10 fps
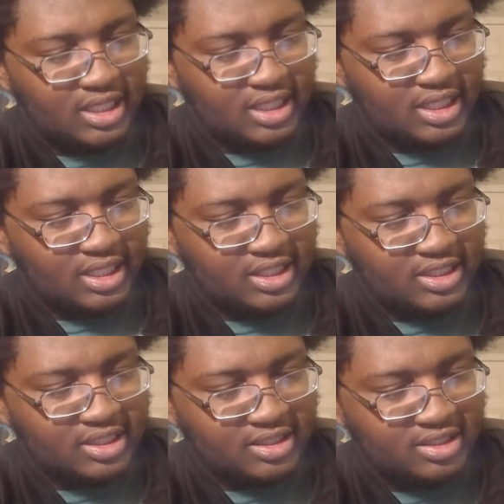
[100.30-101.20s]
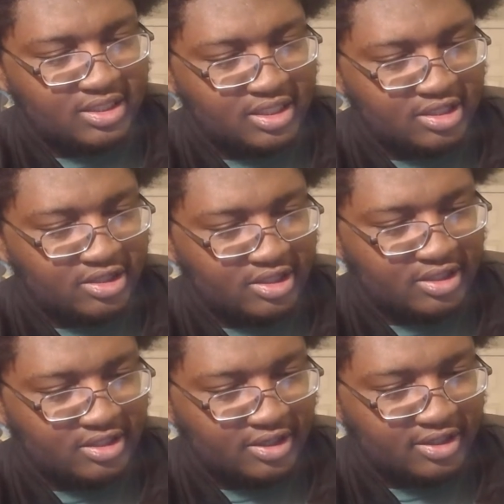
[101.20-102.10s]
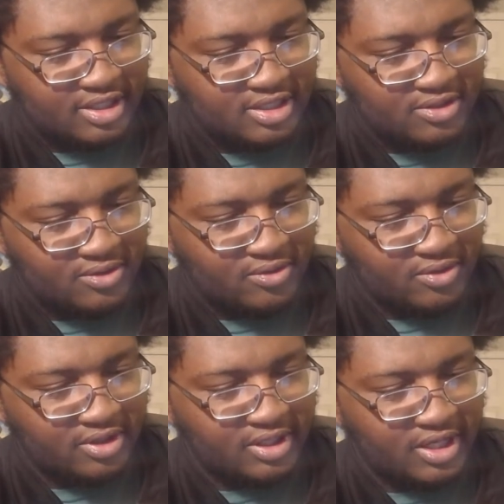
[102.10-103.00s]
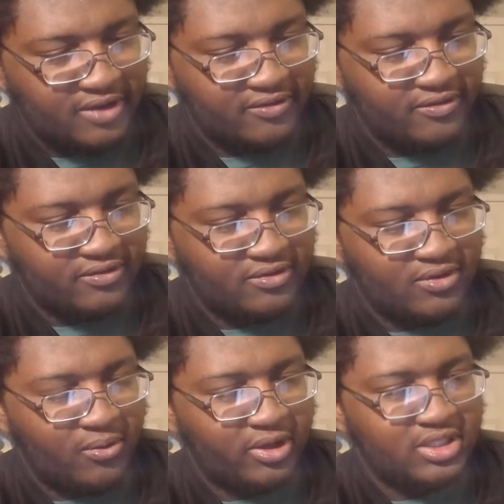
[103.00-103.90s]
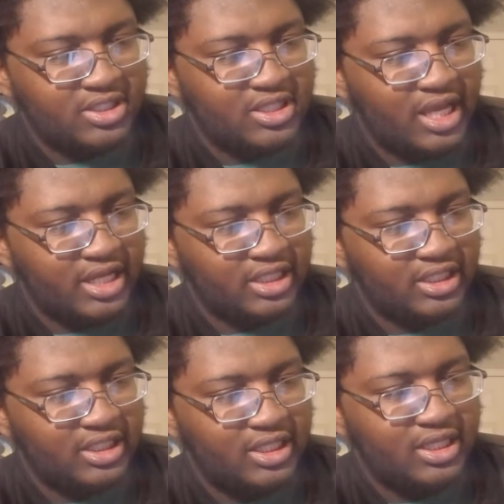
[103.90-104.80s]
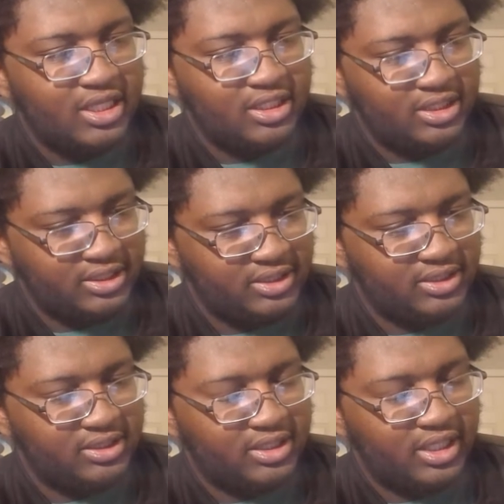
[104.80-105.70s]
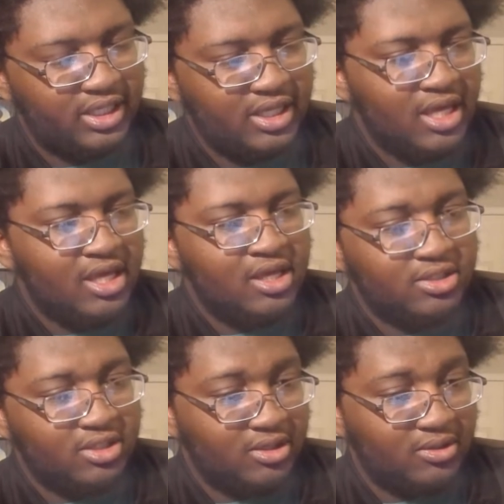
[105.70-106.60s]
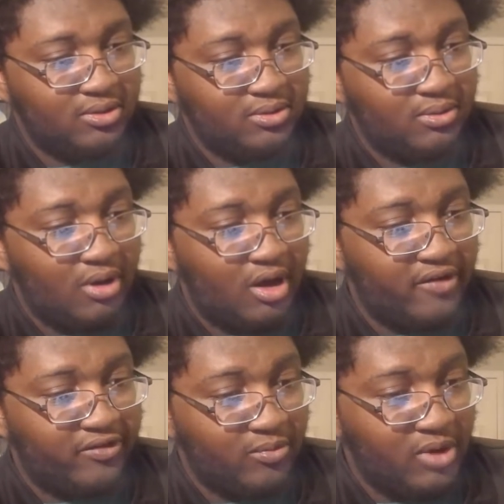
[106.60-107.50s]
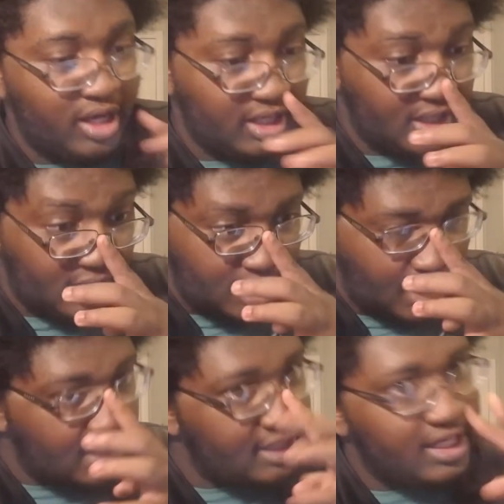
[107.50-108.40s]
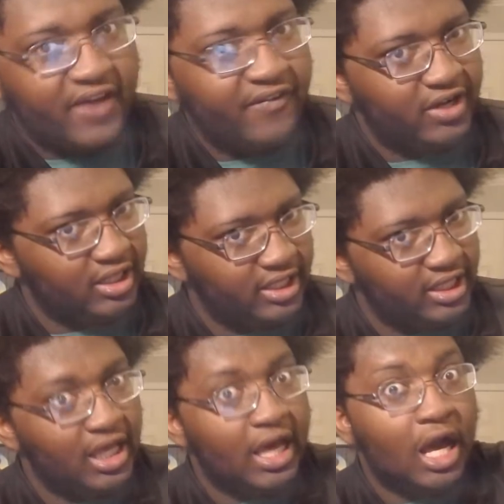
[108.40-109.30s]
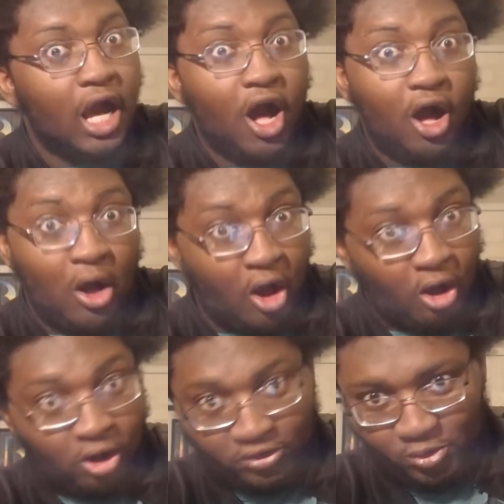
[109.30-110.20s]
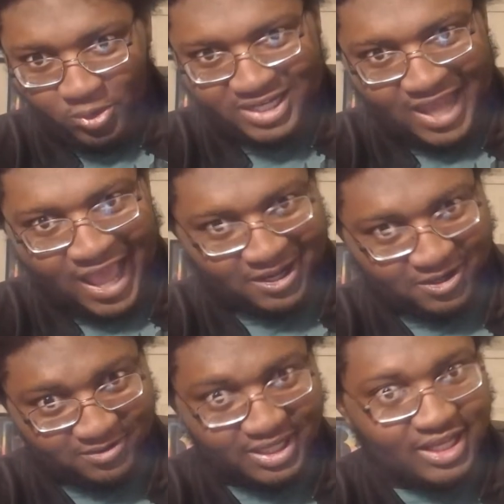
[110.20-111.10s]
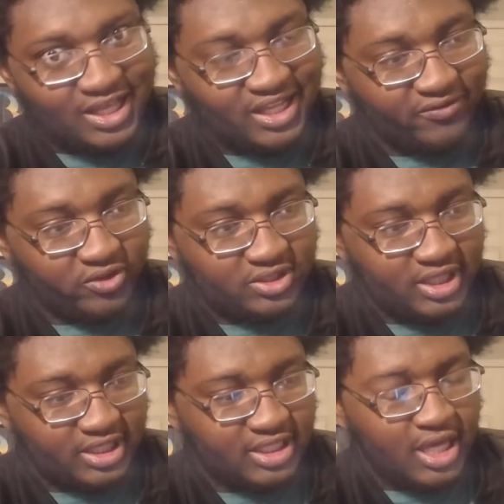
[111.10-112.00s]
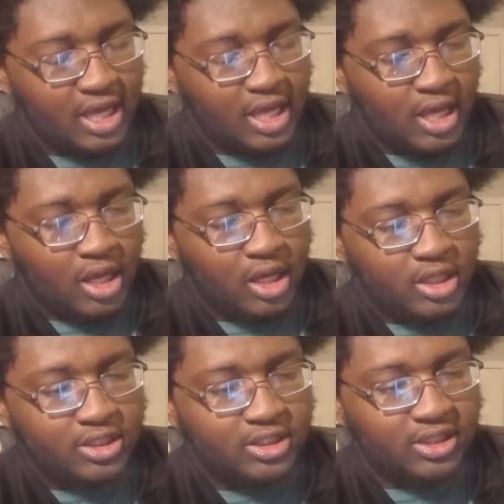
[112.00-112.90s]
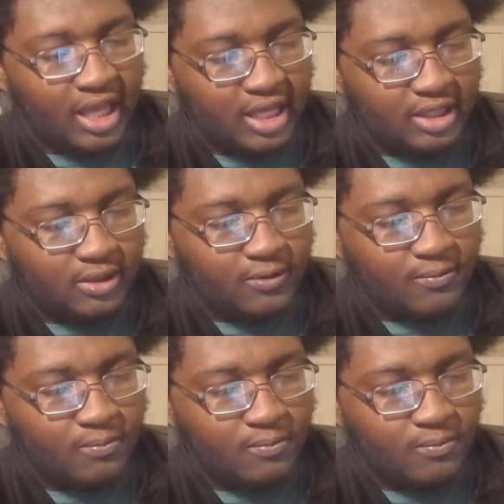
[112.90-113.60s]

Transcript: It is considered the darkest corner of Quark society. Okay, so all for one, definitely all the way down. Level 6. Stain.